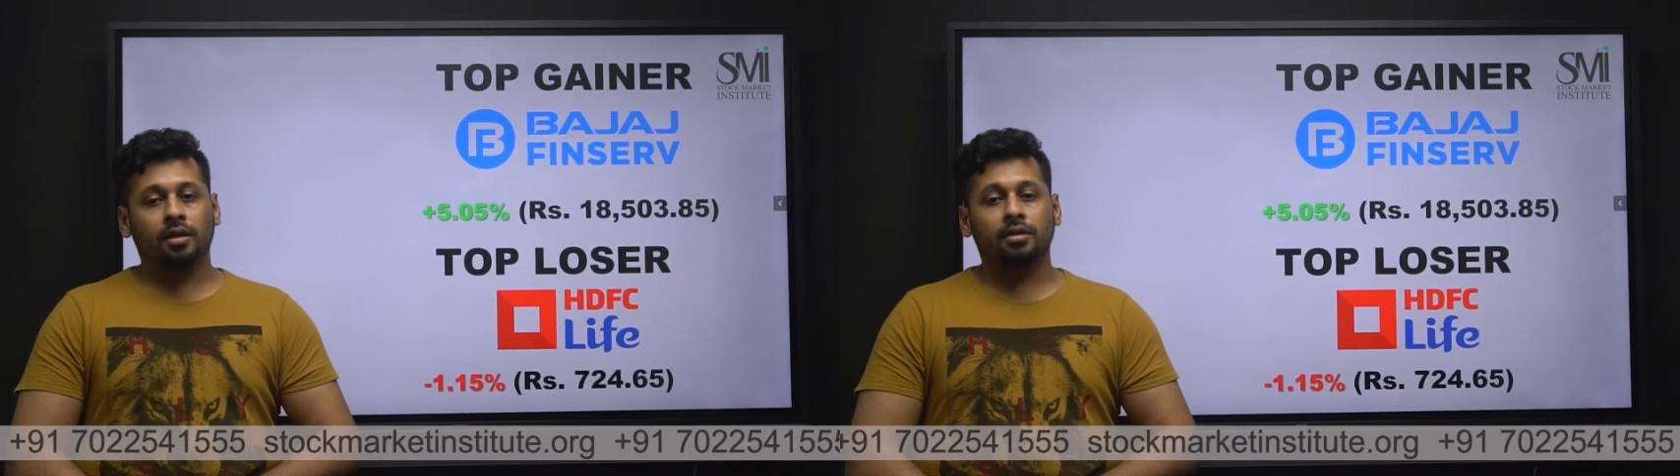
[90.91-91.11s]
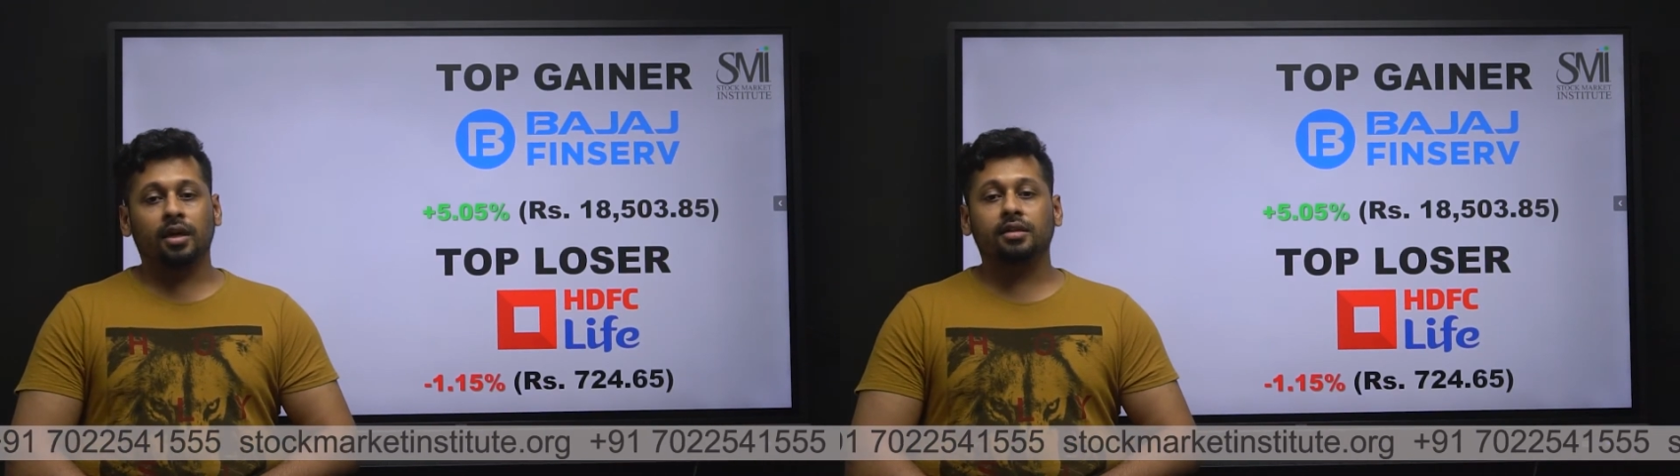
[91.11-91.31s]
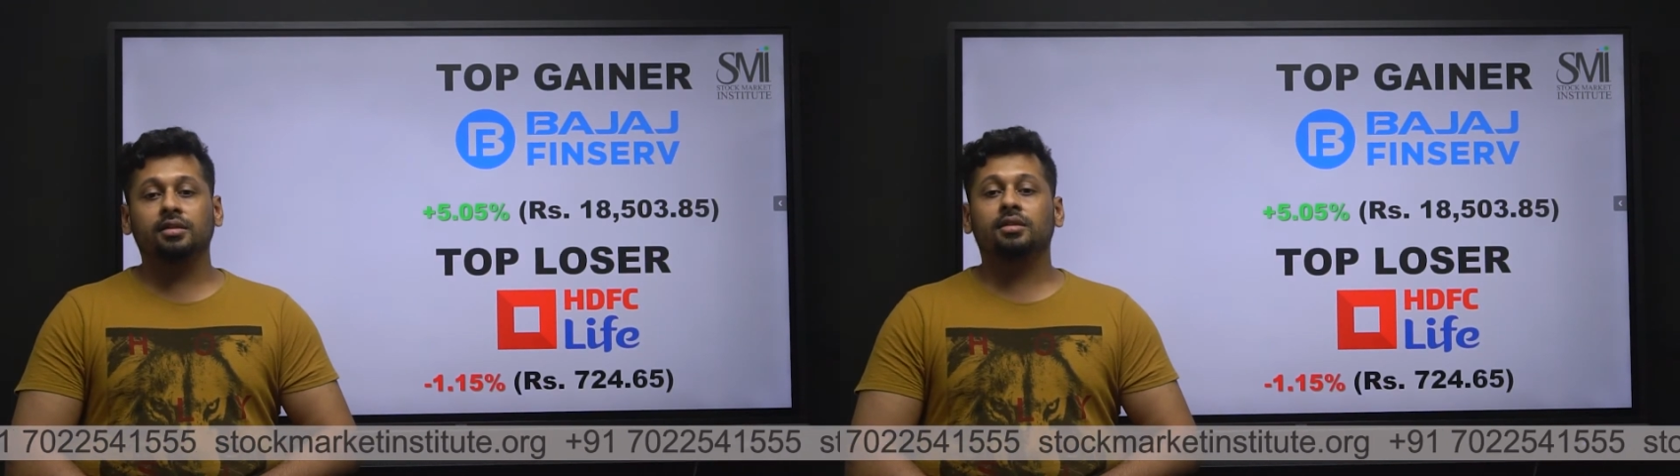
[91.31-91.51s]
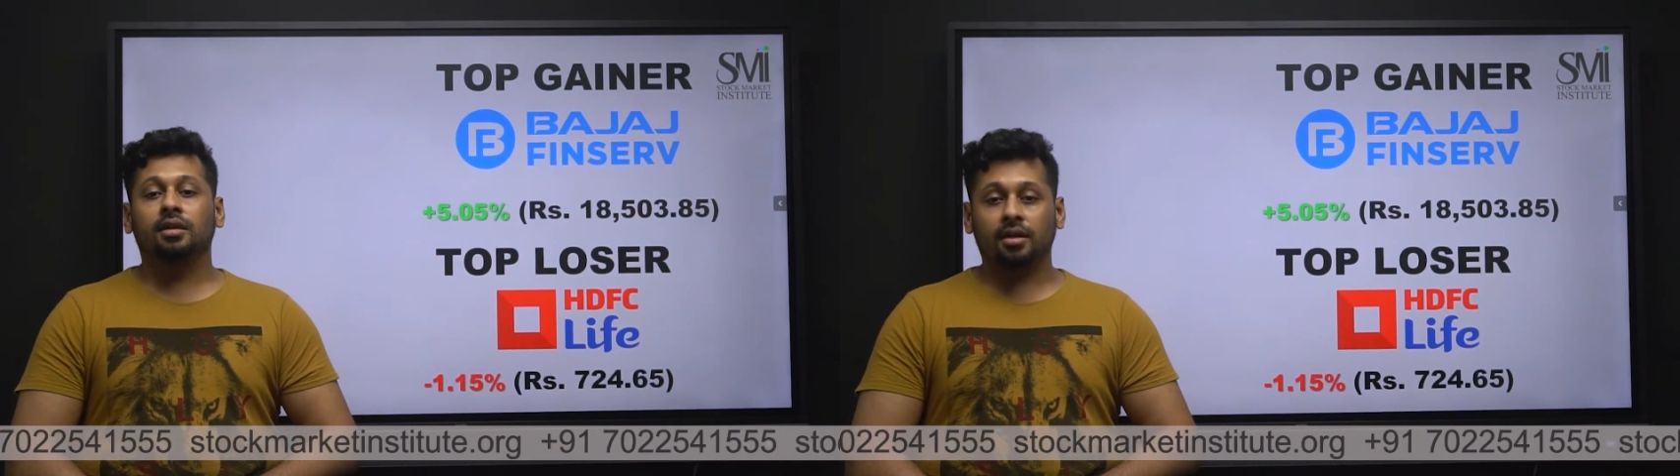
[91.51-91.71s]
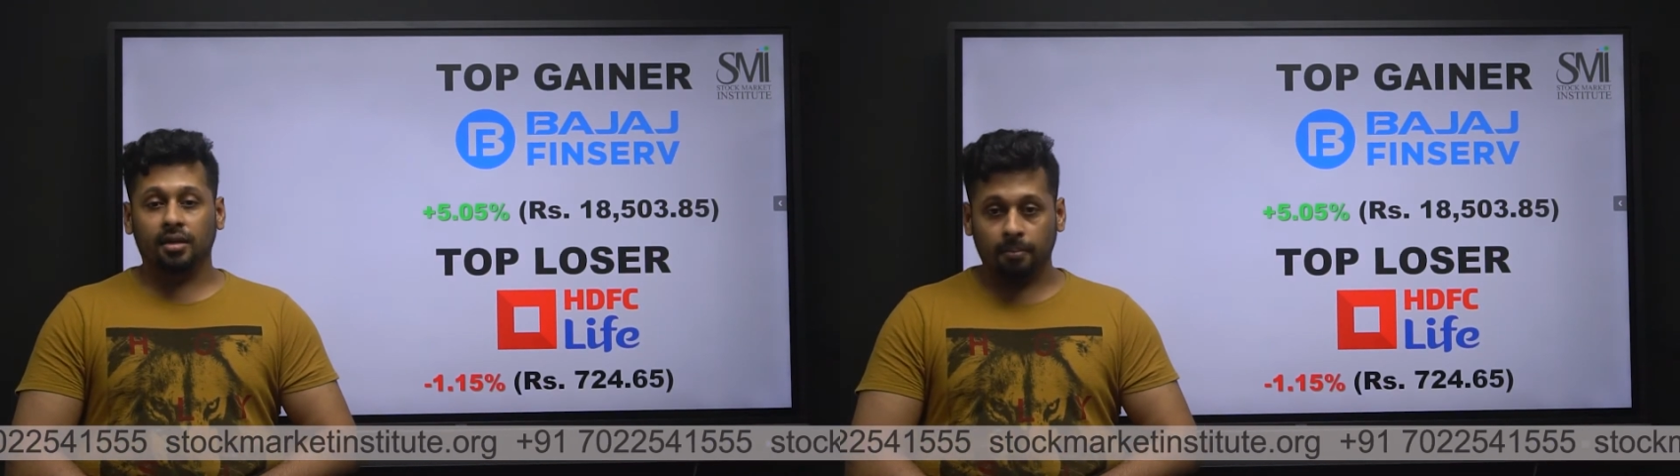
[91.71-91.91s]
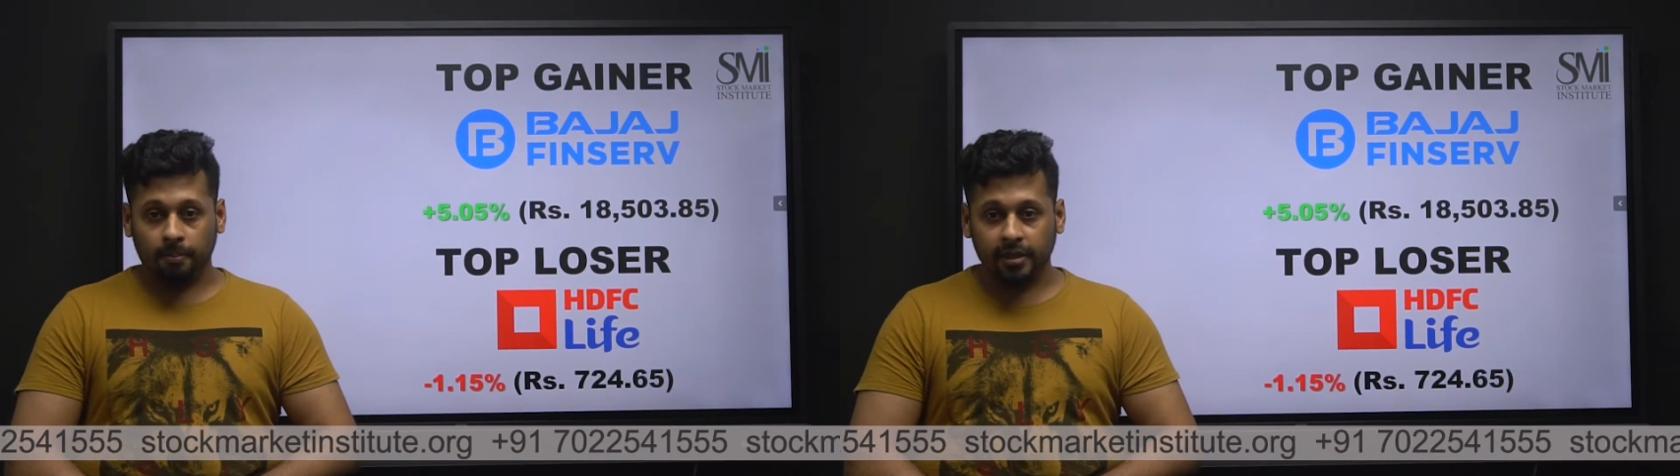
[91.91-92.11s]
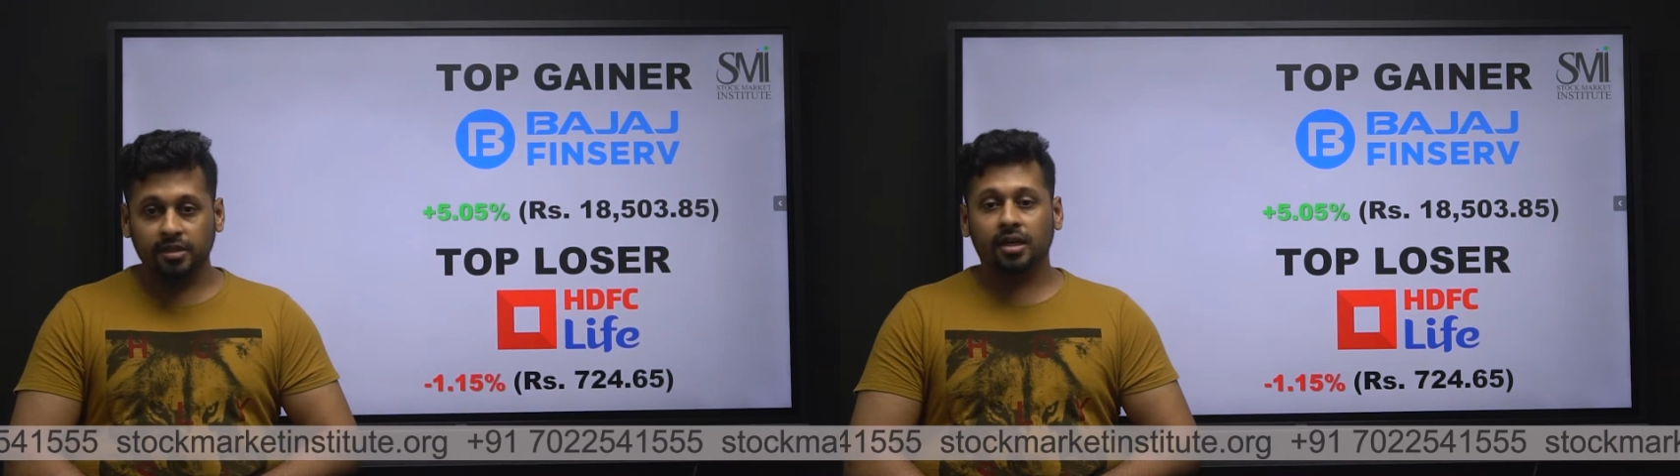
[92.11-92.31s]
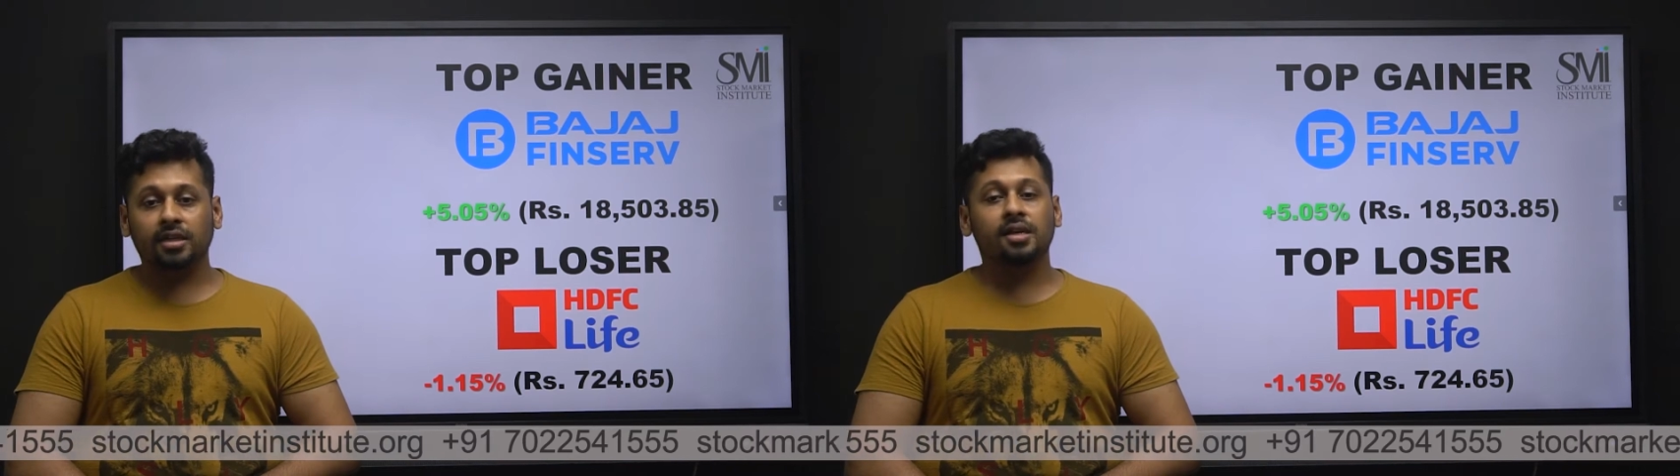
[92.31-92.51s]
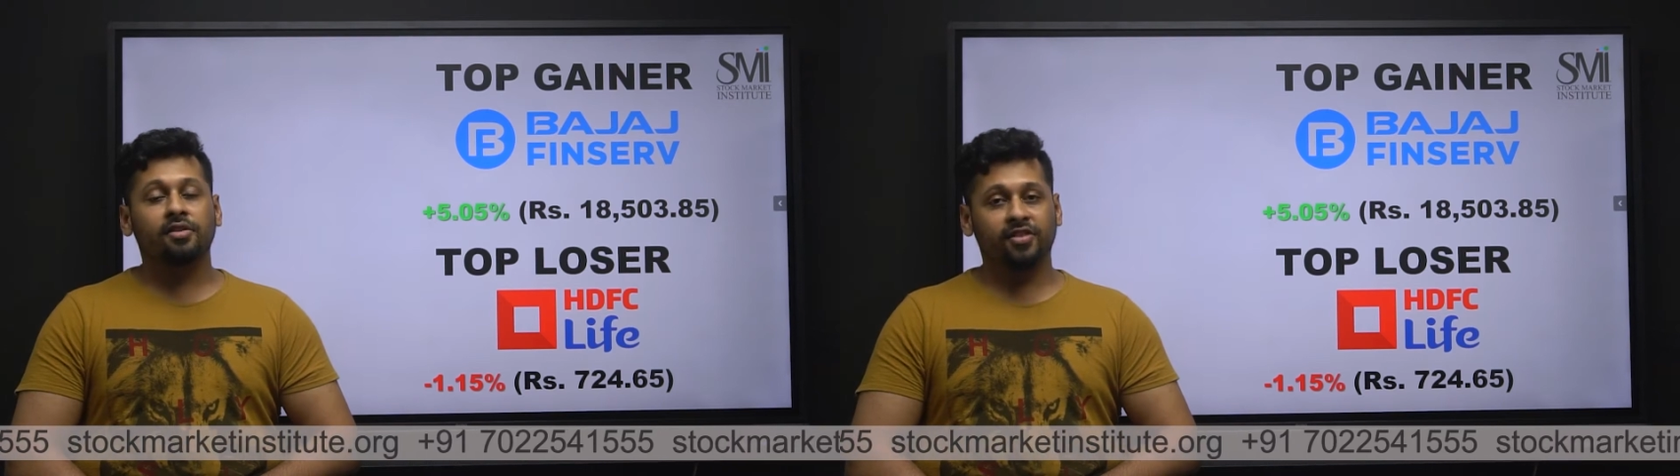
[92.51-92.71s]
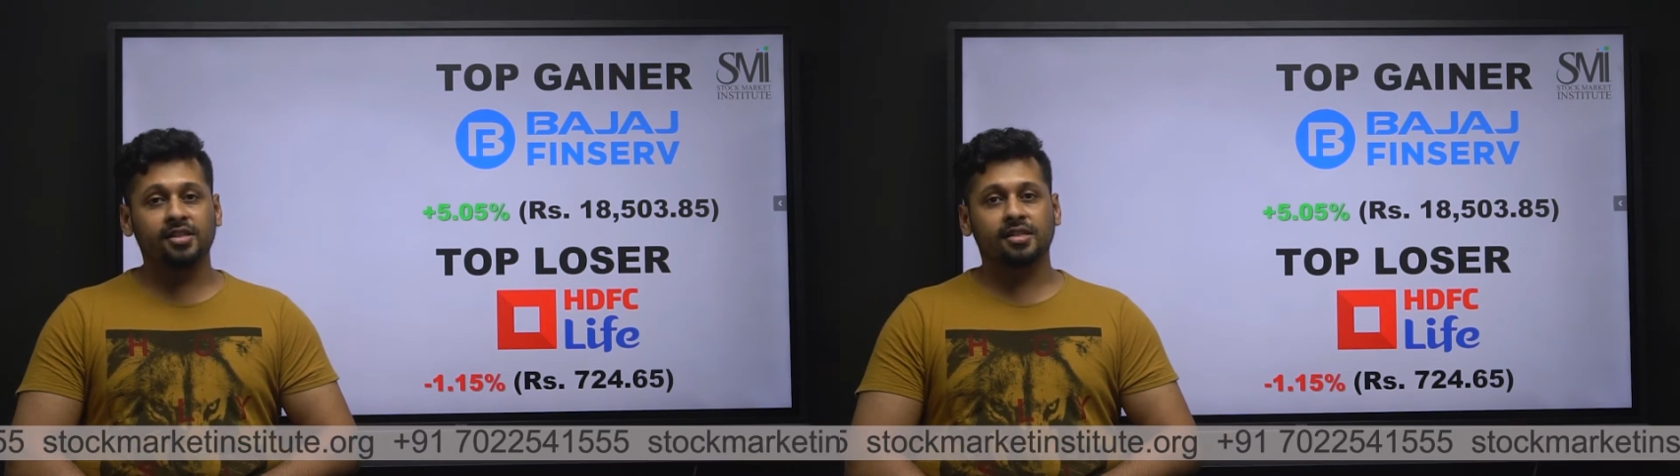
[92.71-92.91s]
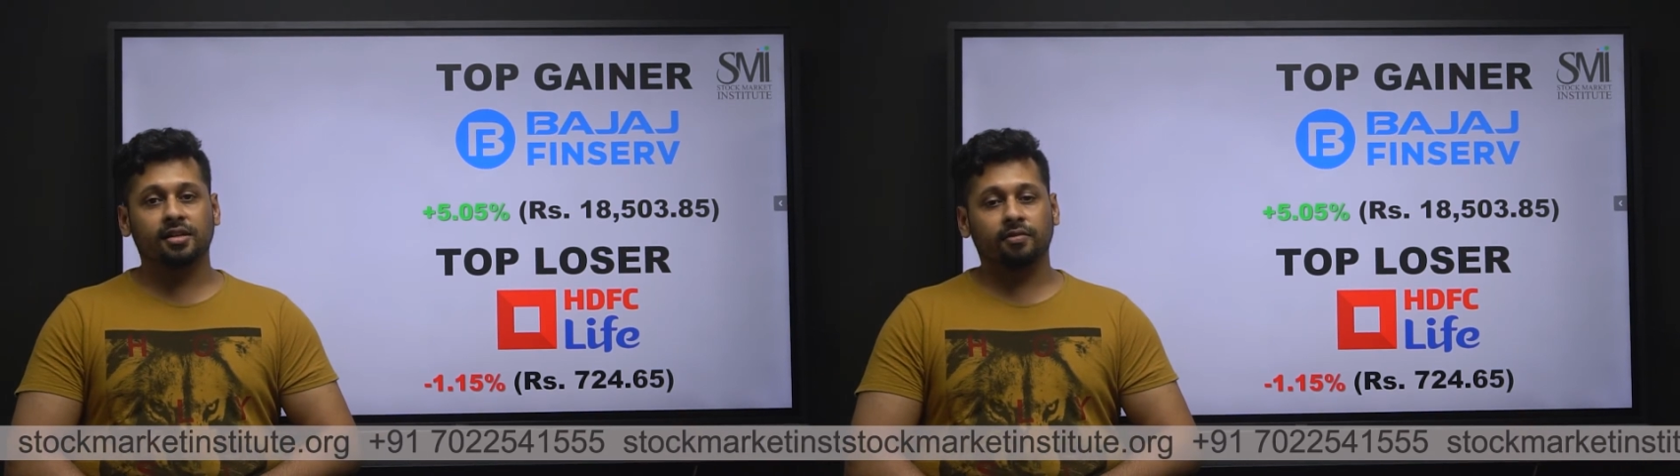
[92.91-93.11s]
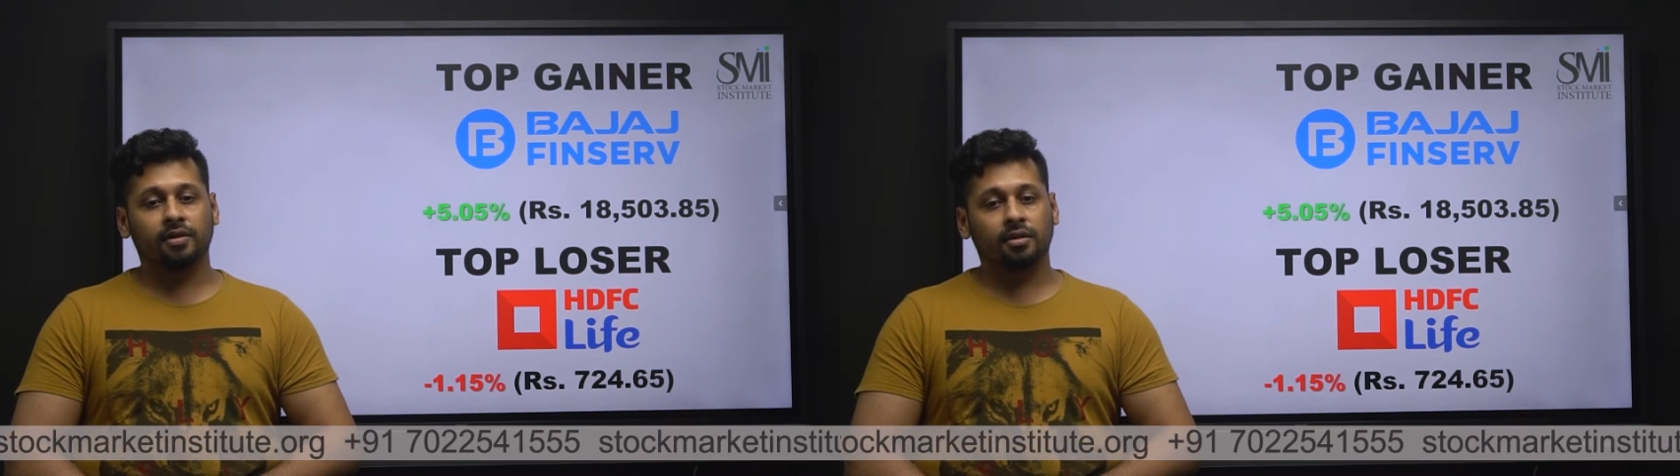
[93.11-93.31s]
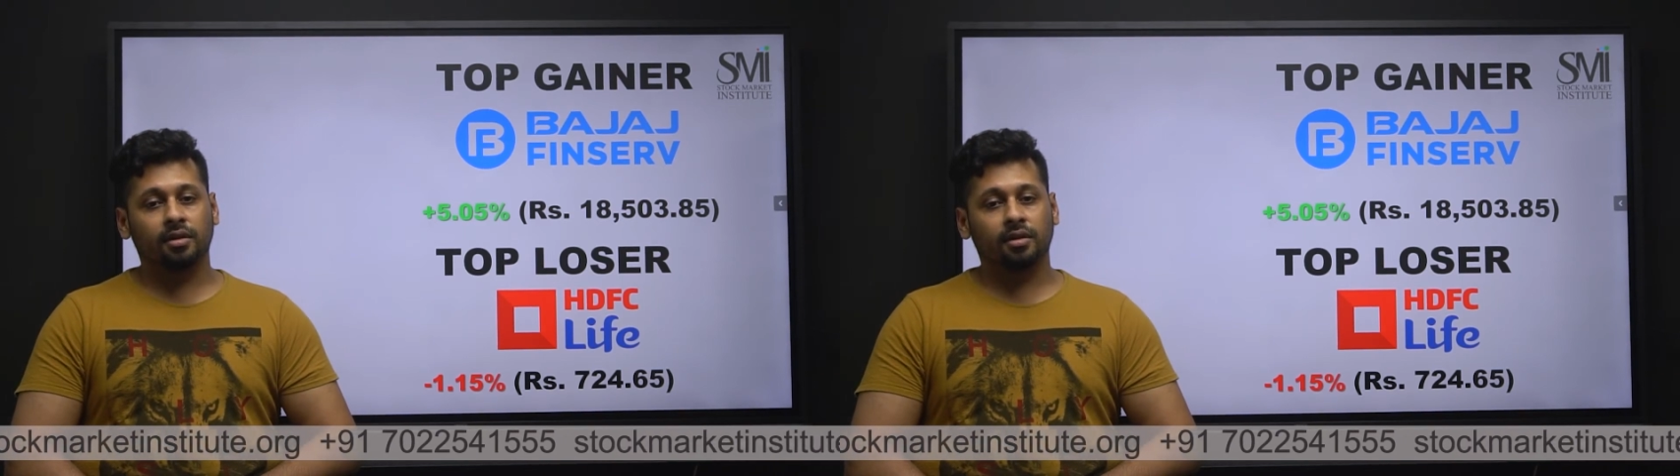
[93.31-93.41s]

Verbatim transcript: that is Bajaj Finserv